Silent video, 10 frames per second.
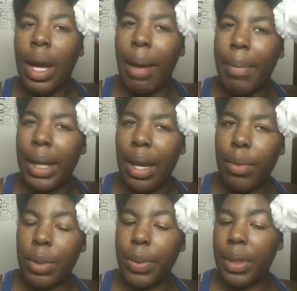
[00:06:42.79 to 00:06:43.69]
I might not
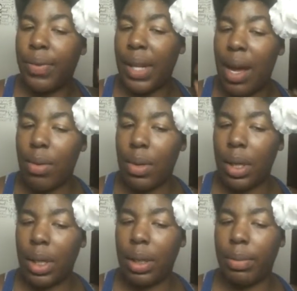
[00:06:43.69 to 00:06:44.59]
want to put the flower
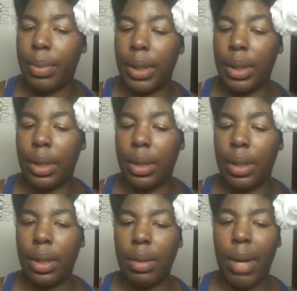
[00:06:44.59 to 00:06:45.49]
in it, but
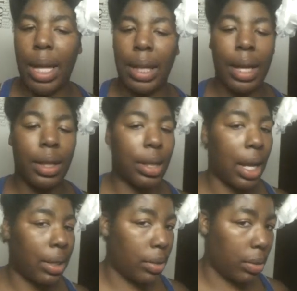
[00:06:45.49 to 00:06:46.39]
um, I like,
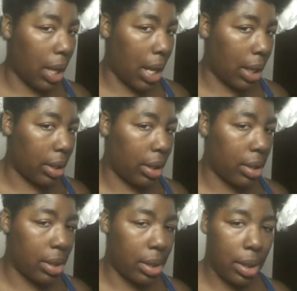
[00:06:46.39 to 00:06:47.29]
I do like the
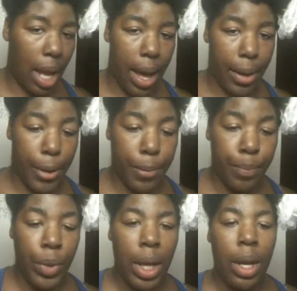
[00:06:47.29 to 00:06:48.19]
style.
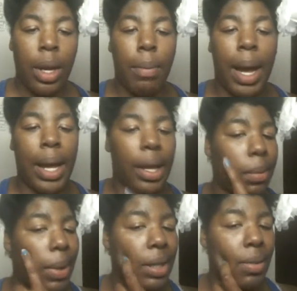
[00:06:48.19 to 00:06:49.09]
My
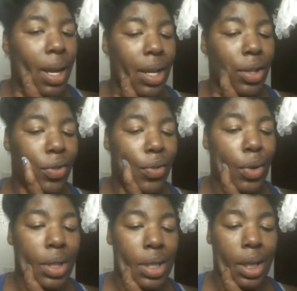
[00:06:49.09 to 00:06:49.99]
hair, by the way, is
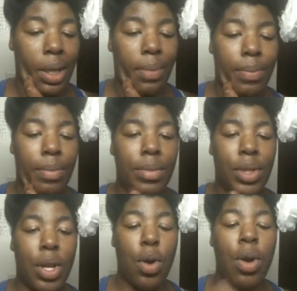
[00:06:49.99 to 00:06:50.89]
4C.
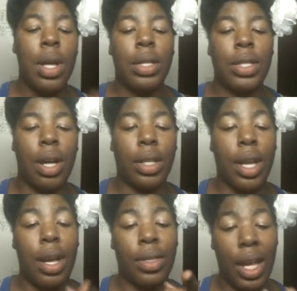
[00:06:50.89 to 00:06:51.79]
So talk to
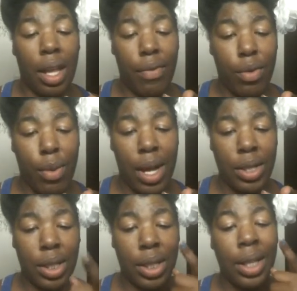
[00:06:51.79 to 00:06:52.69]
y'all. Thank y'all for
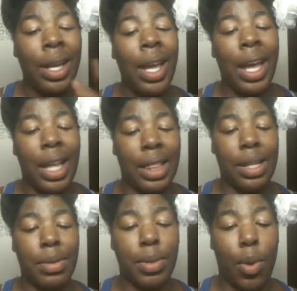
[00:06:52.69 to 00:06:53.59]
watching. Hit
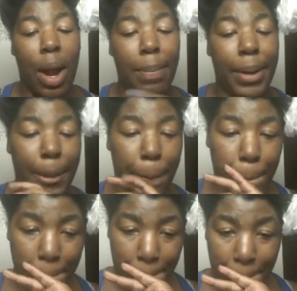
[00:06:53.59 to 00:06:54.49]
that subscribe
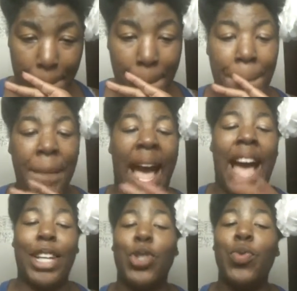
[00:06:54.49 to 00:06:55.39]
button.
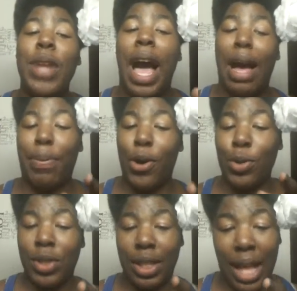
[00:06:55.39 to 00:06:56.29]
I do not
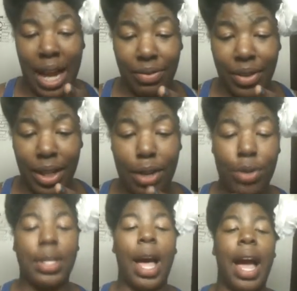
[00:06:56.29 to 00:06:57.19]
post a lot of
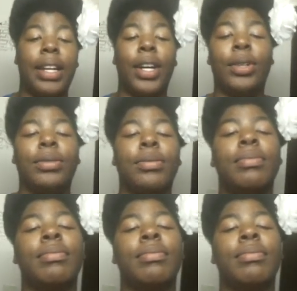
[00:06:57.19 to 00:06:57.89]
videos. I know.